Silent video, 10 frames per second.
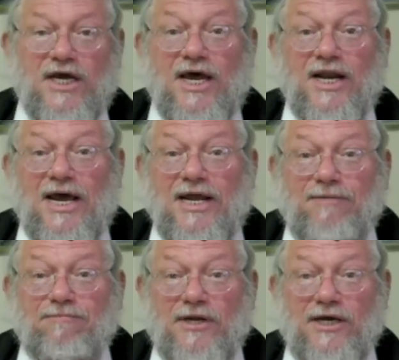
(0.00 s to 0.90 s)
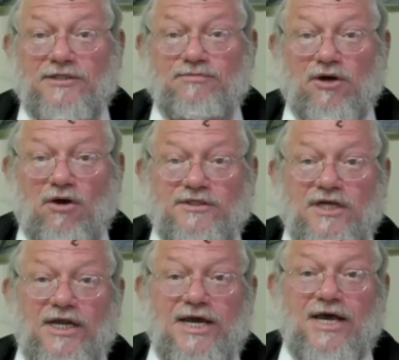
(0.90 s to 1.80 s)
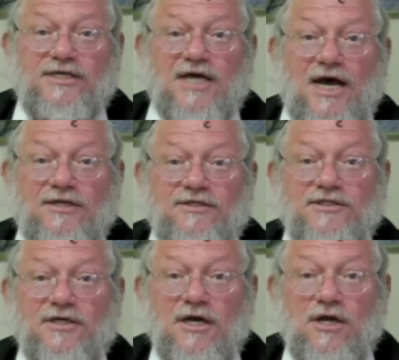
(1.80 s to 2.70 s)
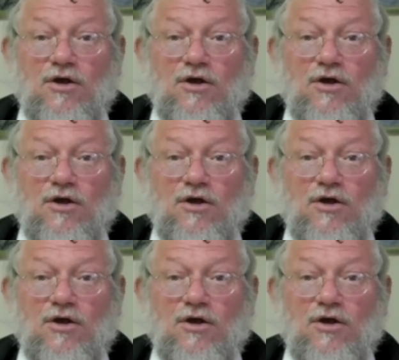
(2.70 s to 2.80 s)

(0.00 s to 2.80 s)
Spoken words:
and get any place, because the liaisons